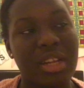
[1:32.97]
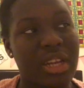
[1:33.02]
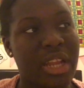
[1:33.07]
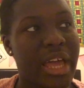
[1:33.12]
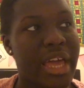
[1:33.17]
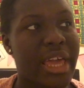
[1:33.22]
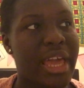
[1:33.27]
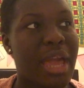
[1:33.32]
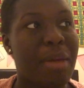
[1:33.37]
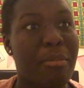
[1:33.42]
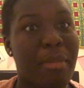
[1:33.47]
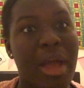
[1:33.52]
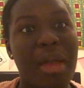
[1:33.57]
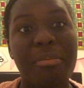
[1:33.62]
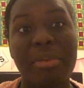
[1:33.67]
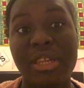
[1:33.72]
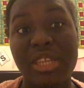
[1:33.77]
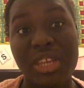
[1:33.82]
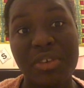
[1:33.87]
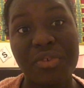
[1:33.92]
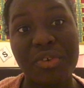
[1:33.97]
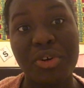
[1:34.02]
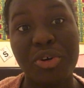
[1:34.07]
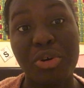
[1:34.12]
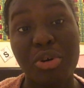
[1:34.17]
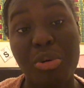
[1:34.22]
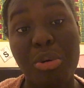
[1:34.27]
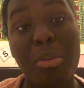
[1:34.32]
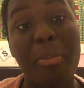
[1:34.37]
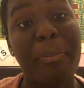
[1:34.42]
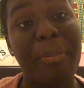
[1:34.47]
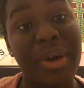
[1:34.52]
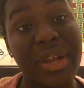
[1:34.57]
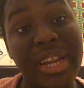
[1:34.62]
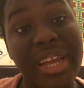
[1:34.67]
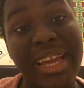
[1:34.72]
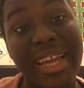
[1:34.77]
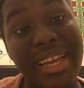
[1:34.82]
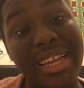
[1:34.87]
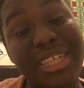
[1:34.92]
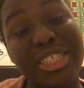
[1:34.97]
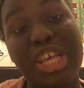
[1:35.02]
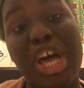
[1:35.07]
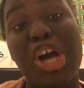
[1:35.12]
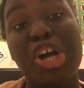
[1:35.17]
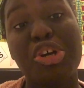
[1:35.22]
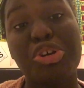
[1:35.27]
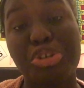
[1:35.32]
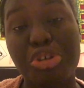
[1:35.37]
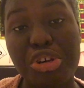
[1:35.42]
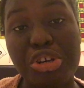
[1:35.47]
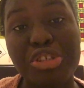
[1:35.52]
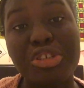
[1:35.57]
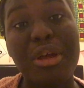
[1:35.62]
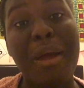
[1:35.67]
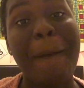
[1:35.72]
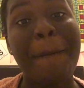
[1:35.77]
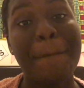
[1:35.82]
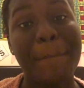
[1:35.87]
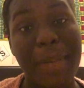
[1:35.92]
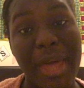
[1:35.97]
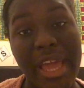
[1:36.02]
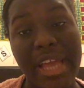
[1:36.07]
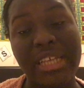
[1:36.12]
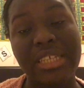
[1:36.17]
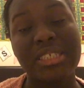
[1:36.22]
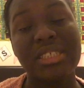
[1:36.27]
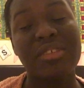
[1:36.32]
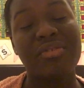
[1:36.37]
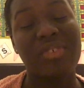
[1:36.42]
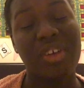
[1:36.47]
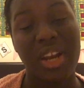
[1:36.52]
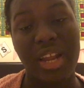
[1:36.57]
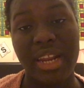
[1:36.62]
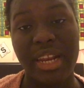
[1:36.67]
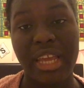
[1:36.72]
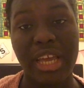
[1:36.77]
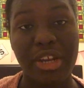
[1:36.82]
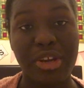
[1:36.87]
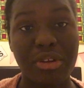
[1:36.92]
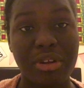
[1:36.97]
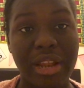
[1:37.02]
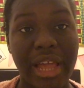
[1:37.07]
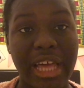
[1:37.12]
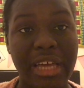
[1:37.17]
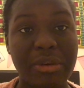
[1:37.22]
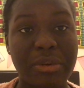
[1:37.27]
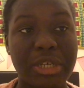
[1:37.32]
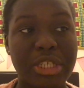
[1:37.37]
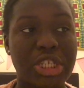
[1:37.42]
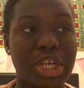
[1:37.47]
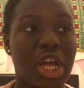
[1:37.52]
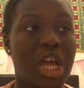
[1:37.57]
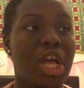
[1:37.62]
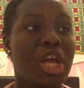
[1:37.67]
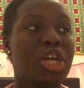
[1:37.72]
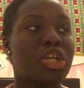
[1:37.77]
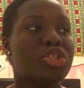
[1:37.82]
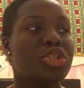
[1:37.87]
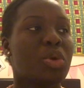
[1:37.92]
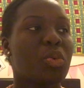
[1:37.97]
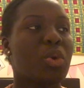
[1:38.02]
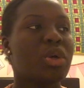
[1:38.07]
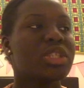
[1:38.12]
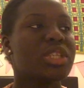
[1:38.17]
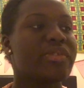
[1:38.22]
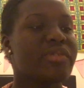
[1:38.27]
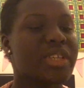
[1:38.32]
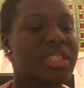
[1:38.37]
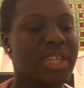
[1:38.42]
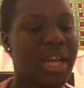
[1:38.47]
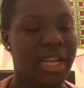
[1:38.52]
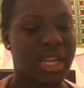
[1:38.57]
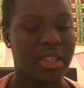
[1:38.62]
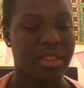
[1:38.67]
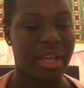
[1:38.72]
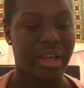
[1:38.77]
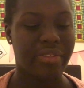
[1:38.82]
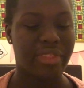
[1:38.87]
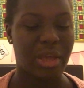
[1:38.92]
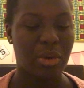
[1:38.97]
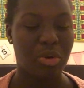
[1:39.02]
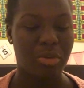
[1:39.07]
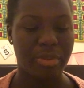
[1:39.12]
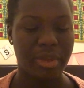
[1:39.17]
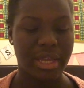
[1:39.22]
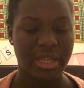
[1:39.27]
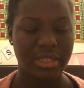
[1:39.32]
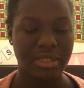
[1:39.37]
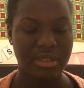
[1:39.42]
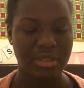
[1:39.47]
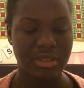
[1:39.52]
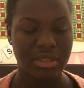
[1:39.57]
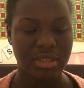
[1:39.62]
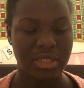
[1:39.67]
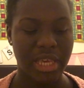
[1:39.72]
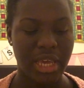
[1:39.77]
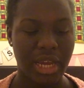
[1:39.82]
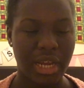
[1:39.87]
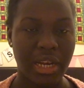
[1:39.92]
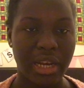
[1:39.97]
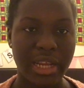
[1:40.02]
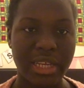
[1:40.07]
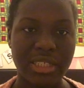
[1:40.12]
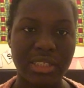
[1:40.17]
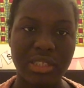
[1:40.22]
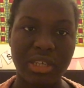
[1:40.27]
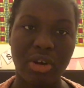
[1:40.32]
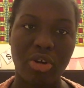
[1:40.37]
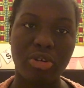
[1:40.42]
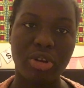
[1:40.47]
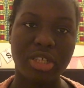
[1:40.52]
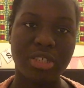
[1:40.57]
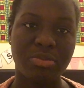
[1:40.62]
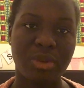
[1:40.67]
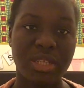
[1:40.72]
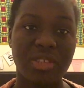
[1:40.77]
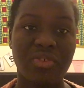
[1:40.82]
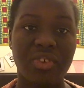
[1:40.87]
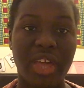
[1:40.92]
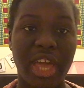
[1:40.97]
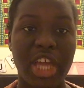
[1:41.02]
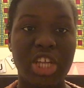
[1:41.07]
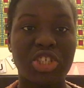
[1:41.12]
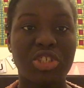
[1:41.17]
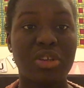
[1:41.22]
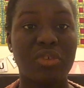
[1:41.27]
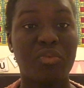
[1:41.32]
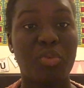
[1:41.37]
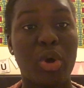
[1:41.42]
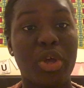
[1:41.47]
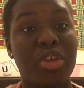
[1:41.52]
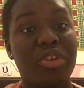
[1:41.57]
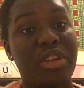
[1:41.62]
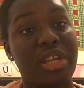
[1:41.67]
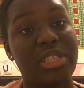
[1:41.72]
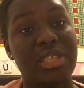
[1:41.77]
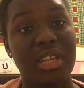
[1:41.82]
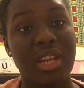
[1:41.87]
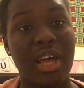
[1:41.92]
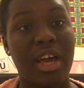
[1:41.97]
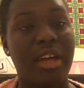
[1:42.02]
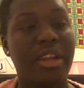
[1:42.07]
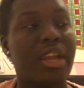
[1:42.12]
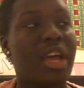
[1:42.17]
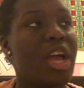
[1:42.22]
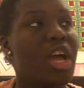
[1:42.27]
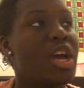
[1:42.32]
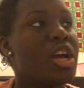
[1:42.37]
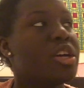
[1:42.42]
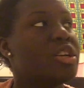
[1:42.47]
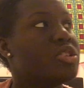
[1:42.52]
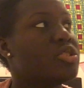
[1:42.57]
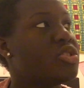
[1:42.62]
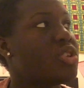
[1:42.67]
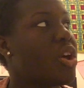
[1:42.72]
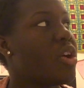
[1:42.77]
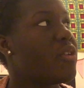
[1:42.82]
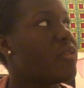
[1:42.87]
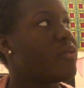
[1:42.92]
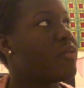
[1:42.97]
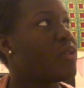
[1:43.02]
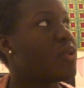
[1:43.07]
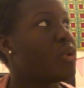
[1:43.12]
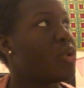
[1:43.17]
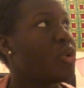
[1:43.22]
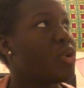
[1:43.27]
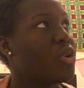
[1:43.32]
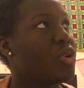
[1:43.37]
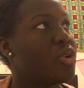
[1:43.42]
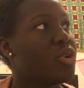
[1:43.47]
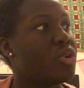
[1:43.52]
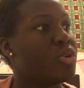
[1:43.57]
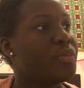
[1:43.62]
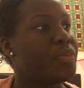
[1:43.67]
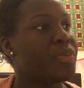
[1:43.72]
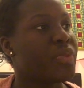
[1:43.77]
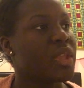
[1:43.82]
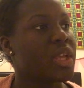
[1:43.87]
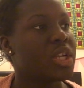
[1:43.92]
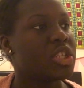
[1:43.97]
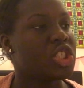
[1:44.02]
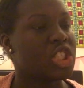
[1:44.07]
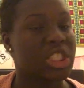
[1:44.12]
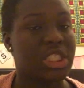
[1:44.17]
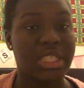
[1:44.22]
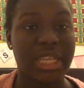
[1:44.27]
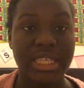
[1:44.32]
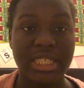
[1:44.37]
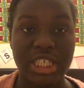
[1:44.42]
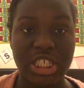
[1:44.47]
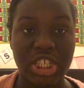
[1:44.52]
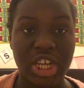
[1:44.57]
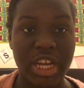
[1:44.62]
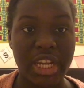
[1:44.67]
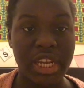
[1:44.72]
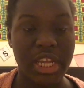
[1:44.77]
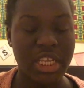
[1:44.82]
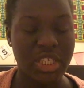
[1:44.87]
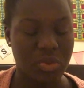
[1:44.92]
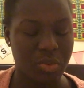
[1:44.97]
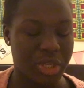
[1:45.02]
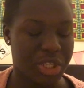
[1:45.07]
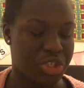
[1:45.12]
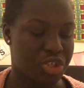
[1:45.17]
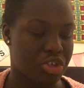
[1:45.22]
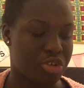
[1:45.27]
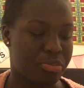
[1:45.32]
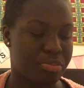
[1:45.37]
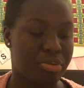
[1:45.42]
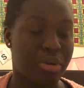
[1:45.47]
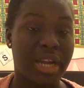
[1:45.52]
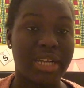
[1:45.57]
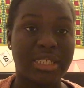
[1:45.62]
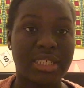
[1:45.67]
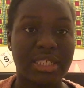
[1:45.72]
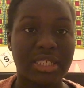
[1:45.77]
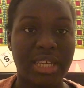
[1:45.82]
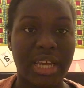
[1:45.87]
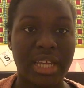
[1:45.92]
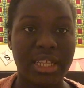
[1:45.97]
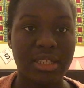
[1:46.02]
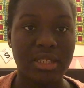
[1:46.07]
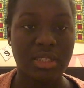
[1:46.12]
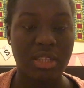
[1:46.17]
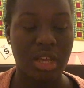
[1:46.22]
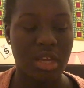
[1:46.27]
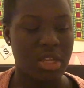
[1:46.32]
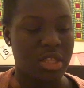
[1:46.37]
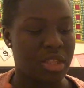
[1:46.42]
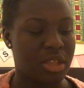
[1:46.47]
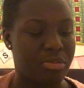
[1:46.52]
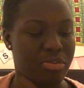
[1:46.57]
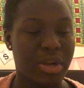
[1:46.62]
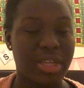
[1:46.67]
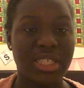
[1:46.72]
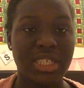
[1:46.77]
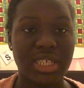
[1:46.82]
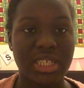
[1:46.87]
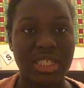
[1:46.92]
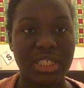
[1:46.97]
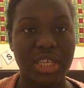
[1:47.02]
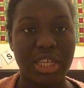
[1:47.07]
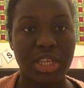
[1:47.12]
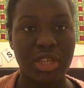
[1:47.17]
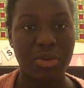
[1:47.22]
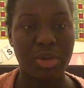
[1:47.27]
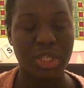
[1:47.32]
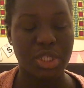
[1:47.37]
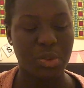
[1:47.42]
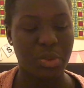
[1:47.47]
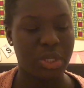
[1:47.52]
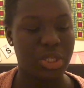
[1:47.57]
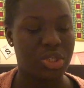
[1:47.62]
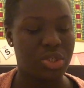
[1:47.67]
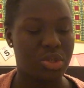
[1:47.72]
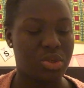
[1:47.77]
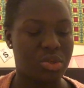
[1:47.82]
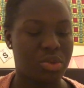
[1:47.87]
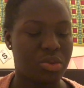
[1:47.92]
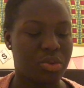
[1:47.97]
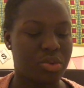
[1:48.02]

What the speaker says: Like, it might be difficult, but it is a good base for learning a new language. So once you've decided that, there will be a tick list on a specification of what you need to learn. So for GCSE Chinese, we do present tense, the present continuous, we do